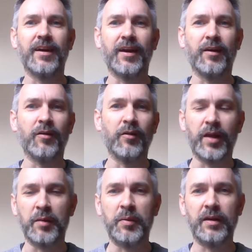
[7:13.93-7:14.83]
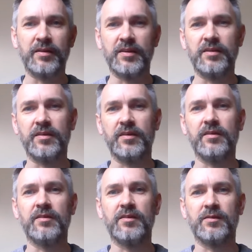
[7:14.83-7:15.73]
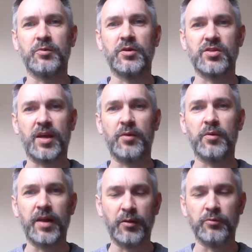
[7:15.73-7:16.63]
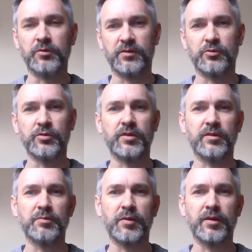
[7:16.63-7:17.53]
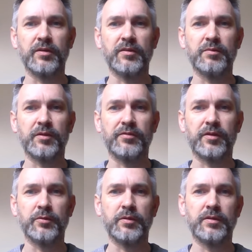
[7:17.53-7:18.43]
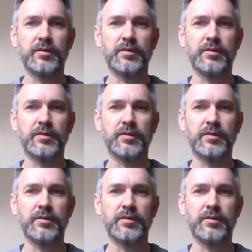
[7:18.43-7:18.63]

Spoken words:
or that ability to switch that without resorting to my phone.